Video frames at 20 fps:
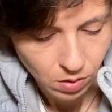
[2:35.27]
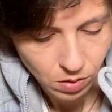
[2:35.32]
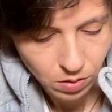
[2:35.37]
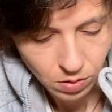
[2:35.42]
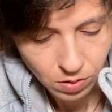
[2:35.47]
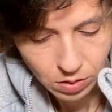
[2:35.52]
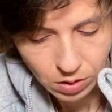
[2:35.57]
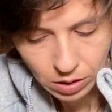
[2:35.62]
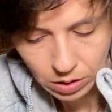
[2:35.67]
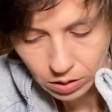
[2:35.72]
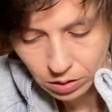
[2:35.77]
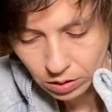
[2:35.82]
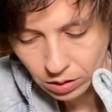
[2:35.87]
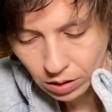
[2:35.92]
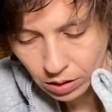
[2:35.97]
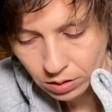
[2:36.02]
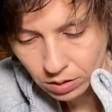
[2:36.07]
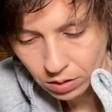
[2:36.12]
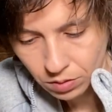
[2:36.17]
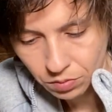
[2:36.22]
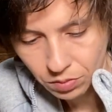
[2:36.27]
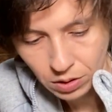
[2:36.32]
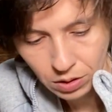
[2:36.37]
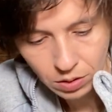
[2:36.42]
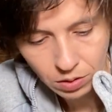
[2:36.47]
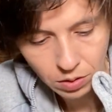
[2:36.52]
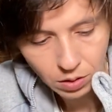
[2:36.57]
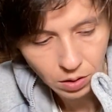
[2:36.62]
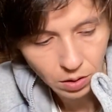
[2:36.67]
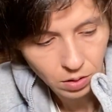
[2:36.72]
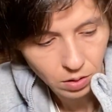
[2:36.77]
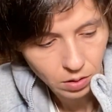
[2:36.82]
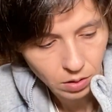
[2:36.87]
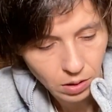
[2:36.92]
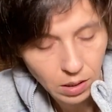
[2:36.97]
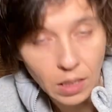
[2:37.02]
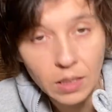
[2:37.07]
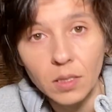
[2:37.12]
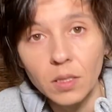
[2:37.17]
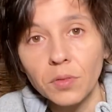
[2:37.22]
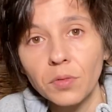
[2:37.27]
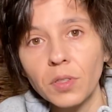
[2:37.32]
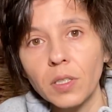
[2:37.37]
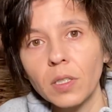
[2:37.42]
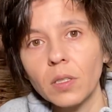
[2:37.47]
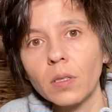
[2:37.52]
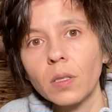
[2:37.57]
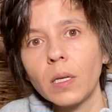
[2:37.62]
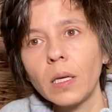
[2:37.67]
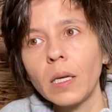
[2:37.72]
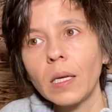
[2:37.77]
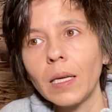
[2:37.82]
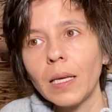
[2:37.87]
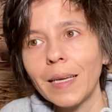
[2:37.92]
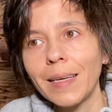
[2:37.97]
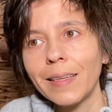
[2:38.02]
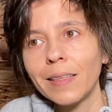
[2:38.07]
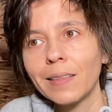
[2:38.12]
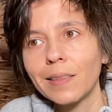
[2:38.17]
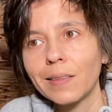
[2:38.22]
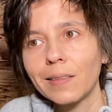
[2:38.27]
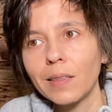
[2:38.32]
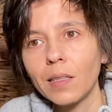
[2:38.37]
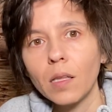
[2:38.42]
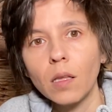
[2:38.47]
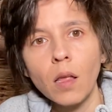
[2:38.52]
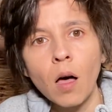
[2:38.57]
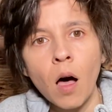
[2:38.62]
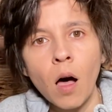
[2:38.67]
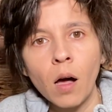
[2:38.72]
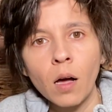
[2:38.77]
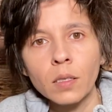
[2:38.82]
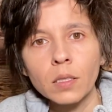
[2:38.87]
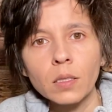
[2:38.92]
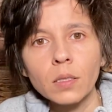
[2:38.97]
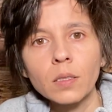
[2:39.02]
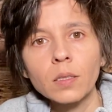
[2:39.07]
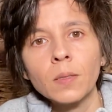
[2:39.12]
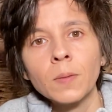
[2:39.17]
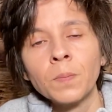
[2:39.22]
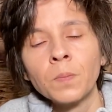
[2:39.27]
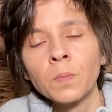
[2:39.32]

All right, lots of healing. Lots of healing in loss.